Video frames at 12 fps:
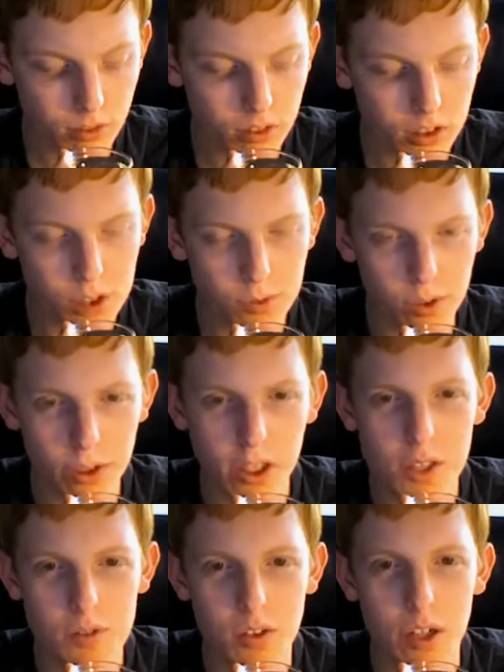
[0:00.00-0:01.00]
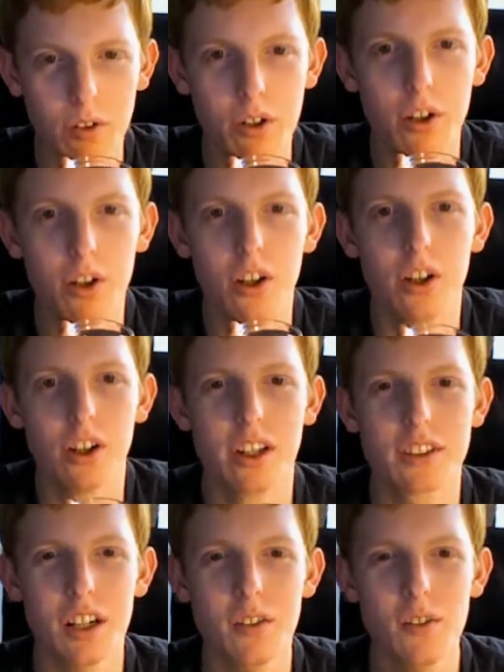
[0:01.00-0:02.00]
it's a very nice flavor. It's
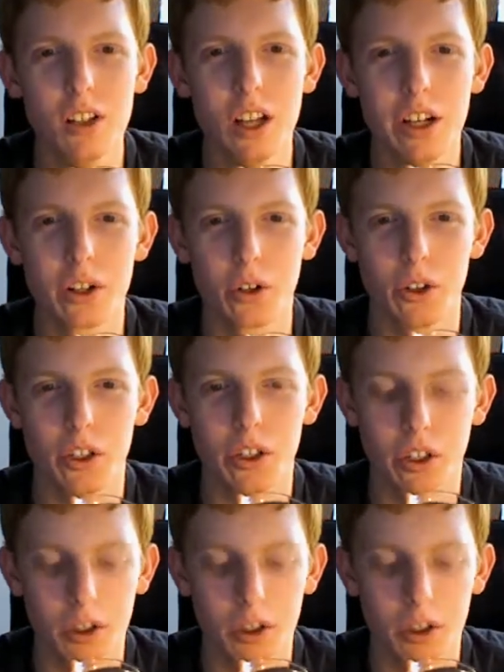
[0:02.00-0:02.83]
kind of a lighter green.